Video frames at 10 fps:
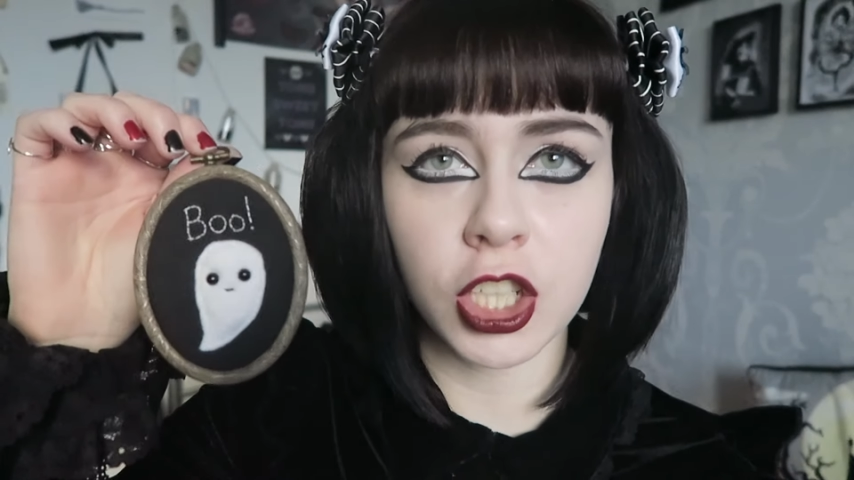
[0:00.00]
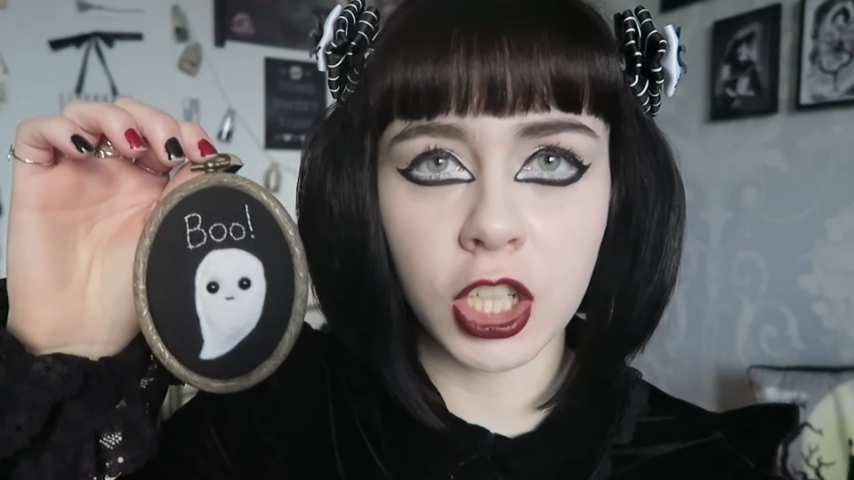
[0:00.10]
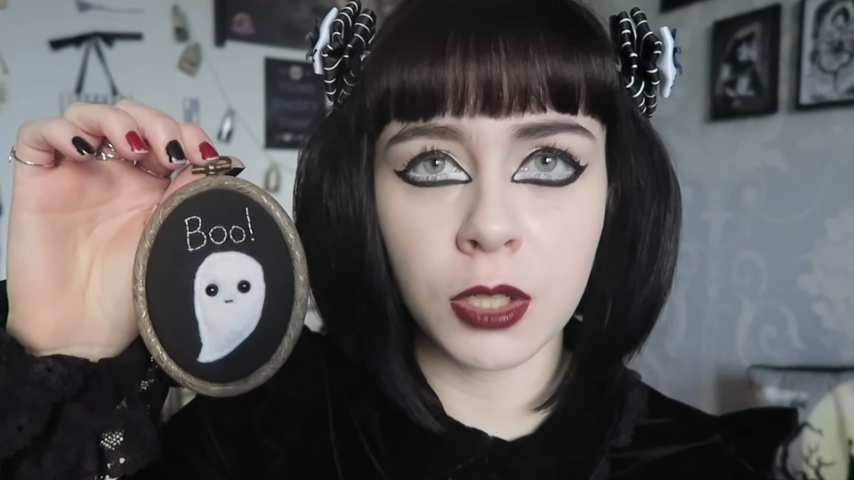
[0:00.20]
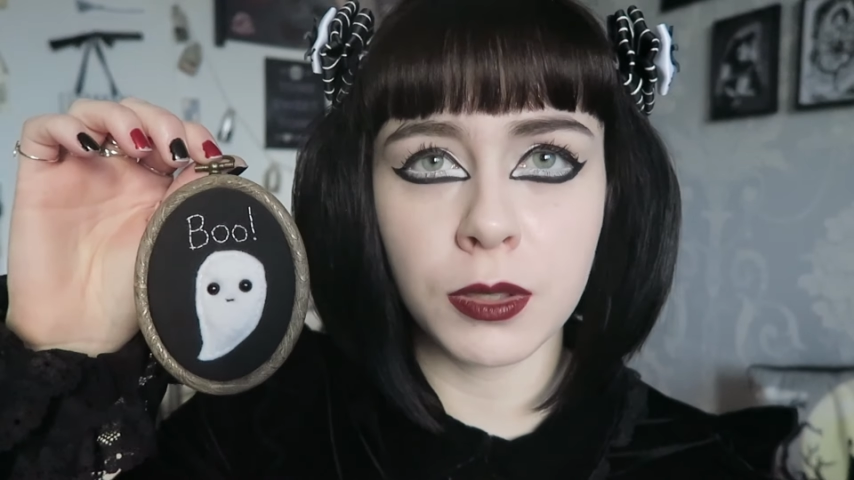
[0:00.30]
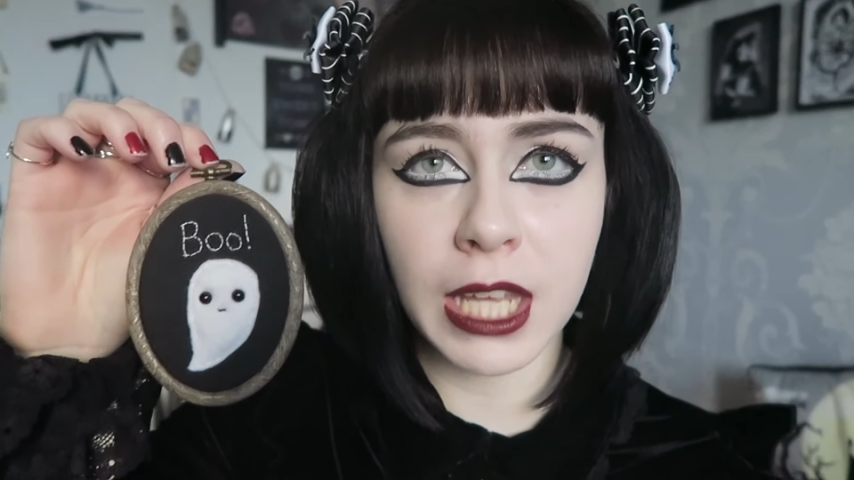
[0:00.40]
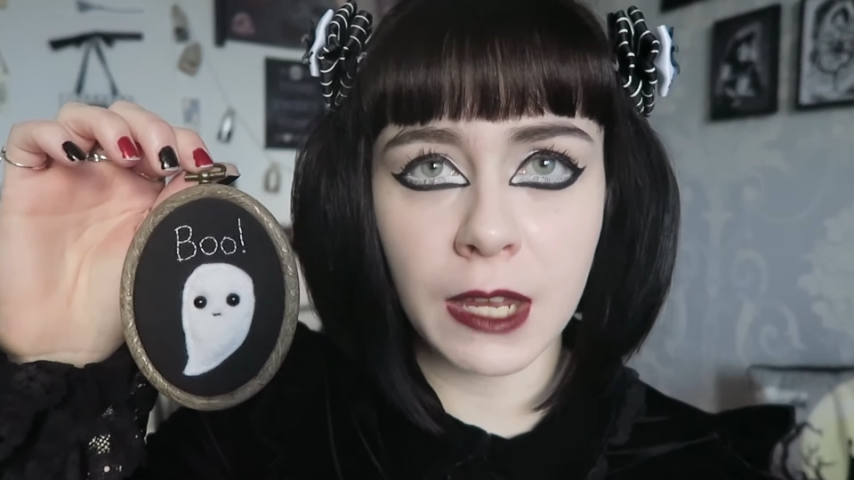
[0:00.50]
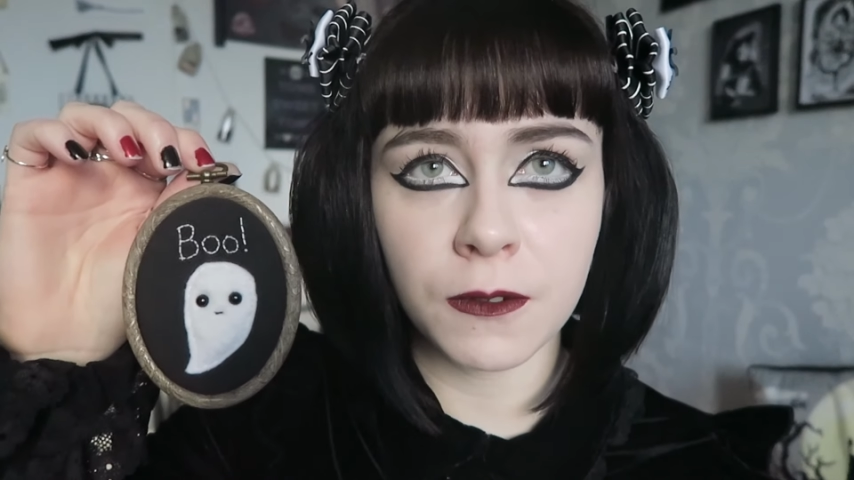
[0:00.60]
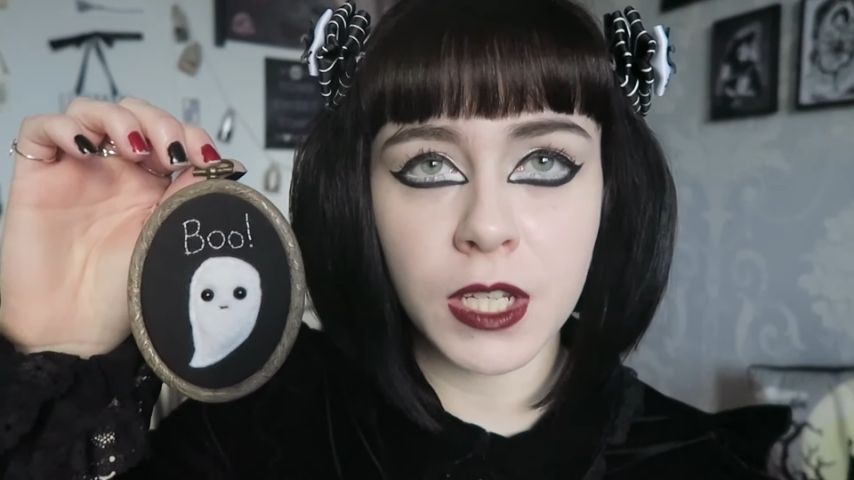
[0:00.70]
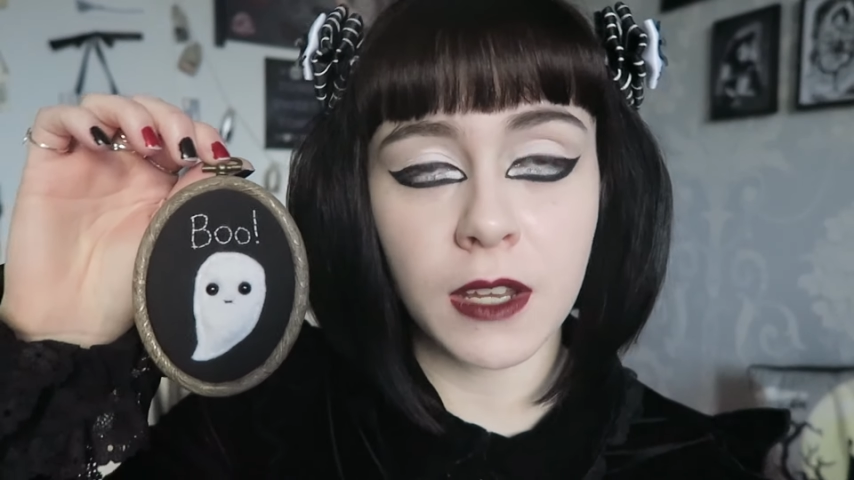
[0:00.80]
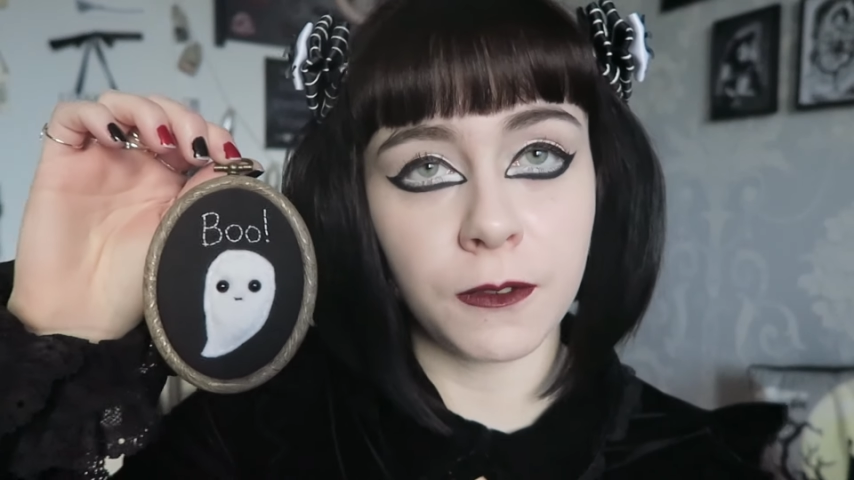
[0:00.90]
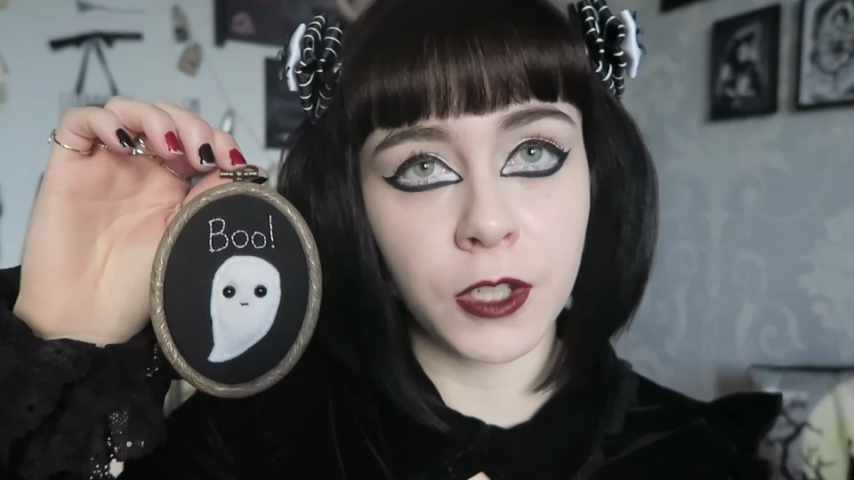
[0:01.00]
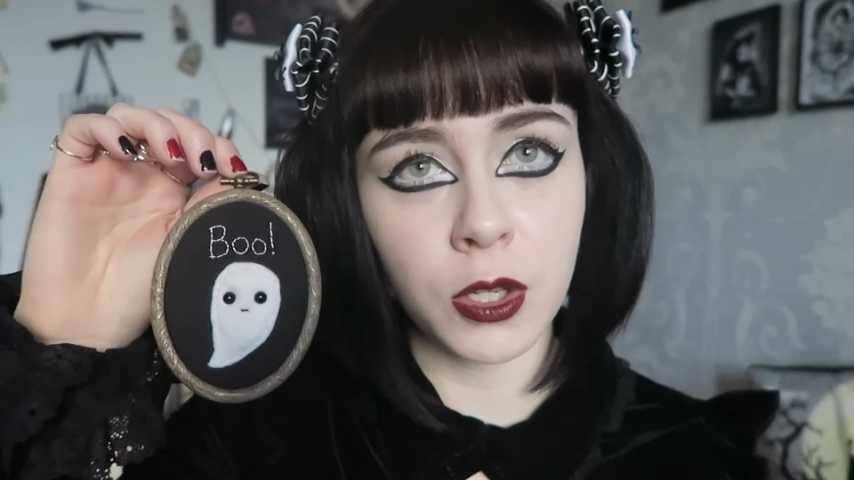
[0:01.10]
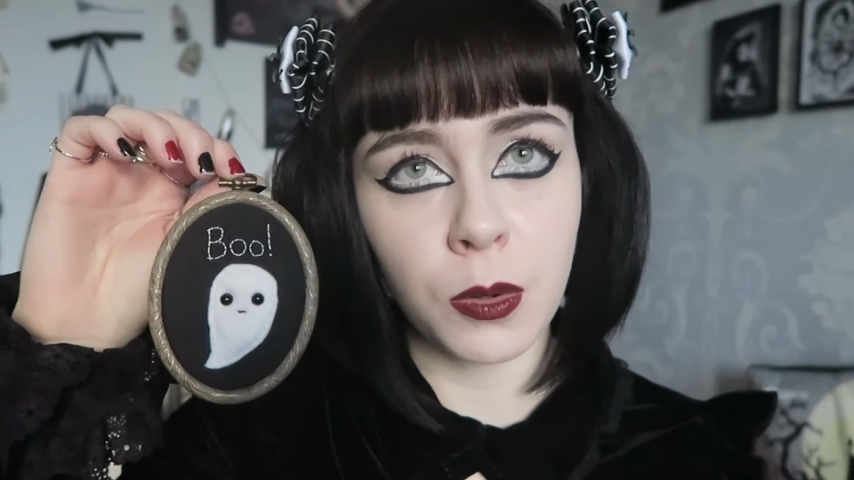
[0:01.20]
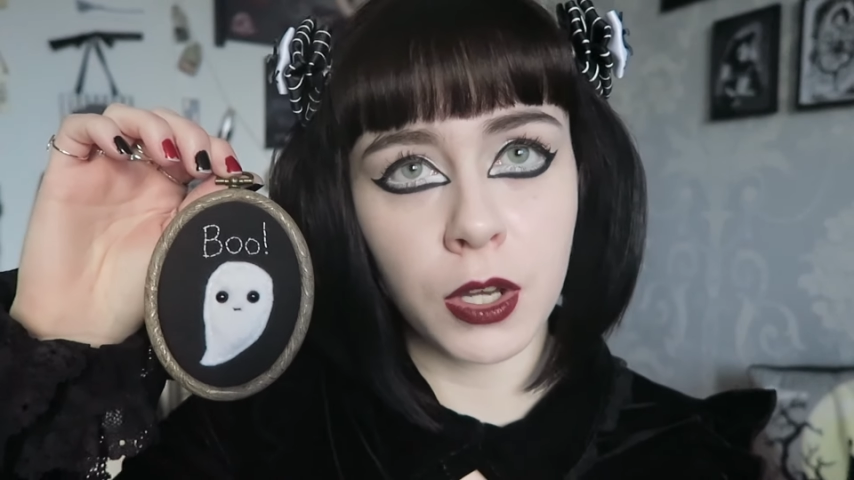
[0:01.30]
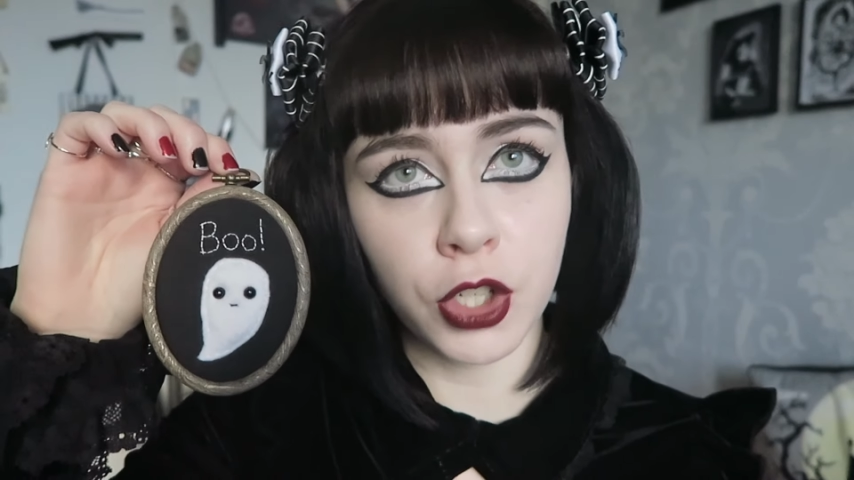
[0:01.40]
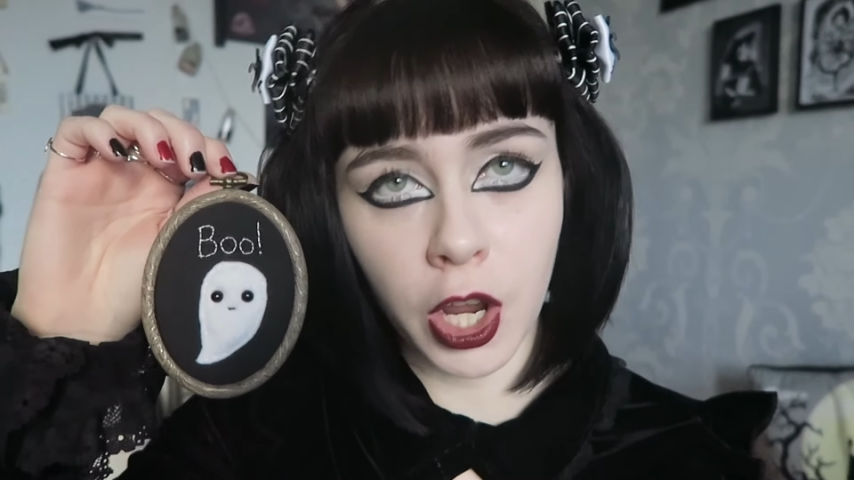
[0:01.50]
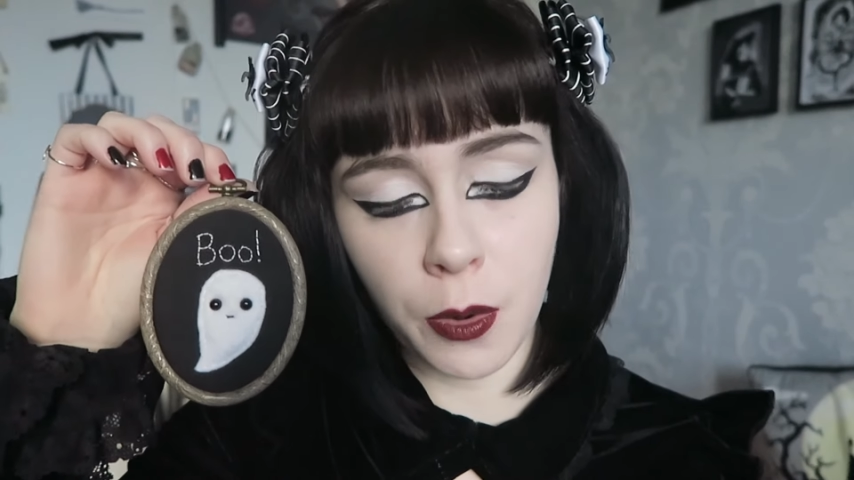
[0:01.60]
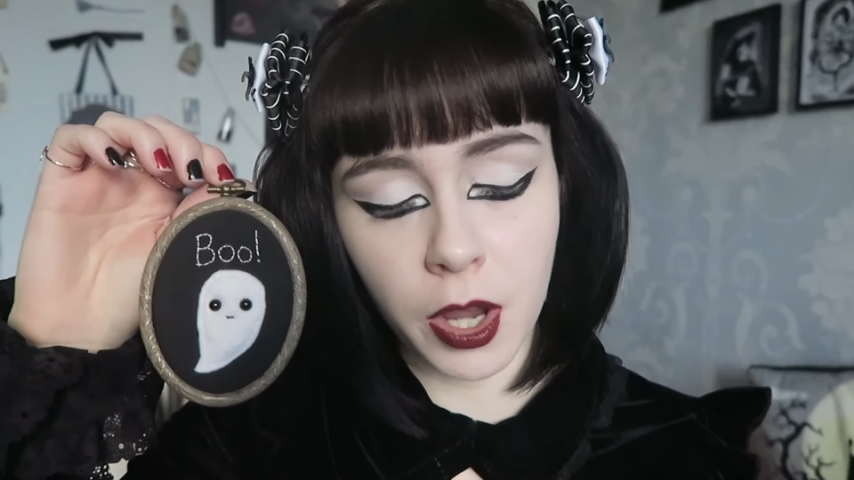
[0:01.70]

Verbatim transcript: a cute gift if you know